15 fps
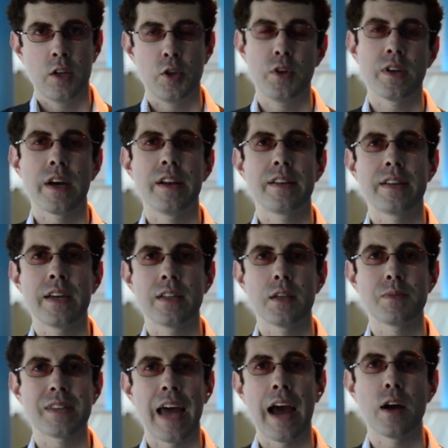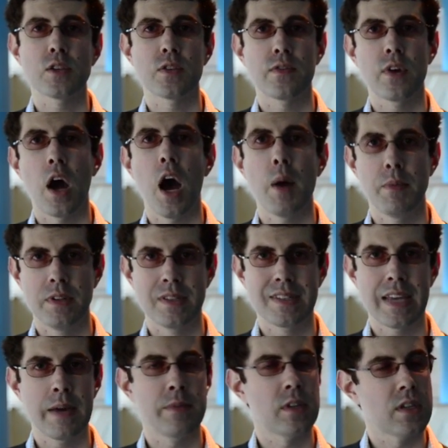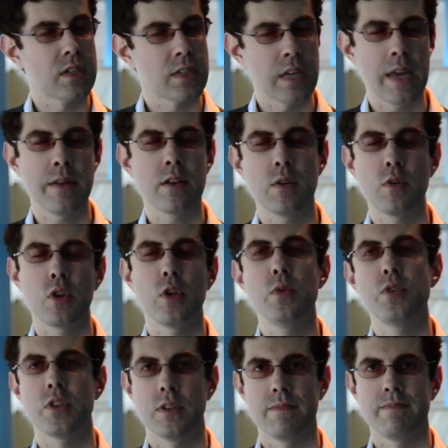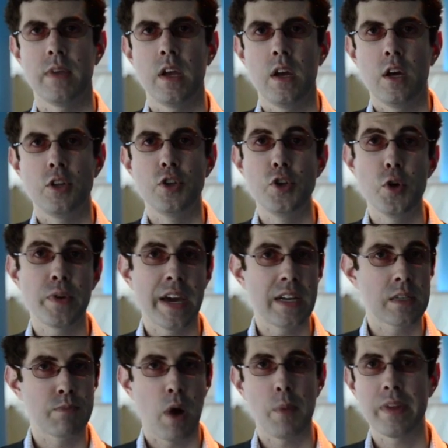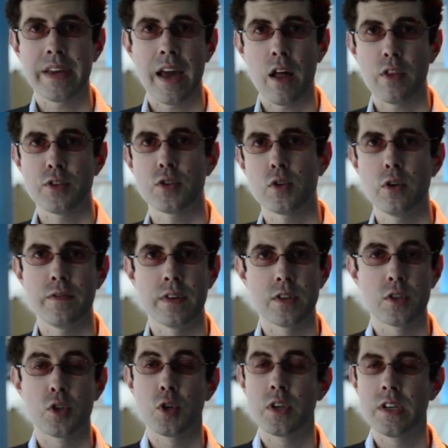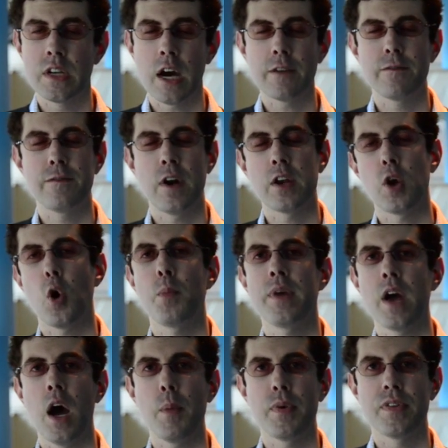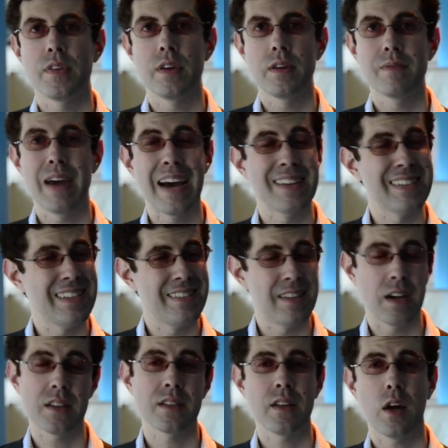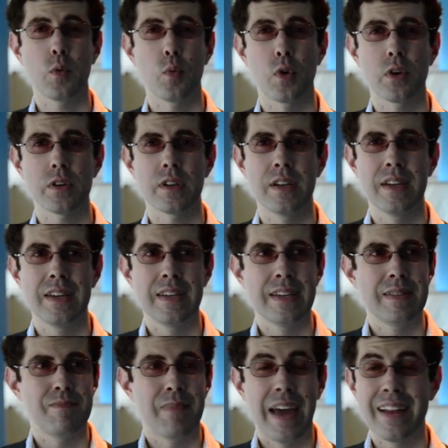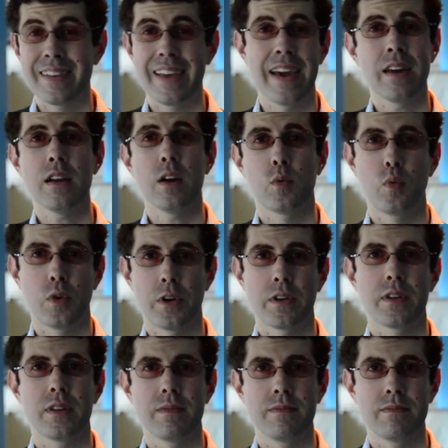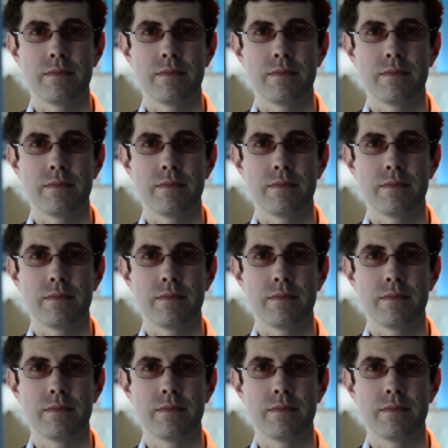The United Kingdom's House of Commons came to the same conclusion. The UK's Public Health Service should not fund homeopathy, as it does not work and cannot work.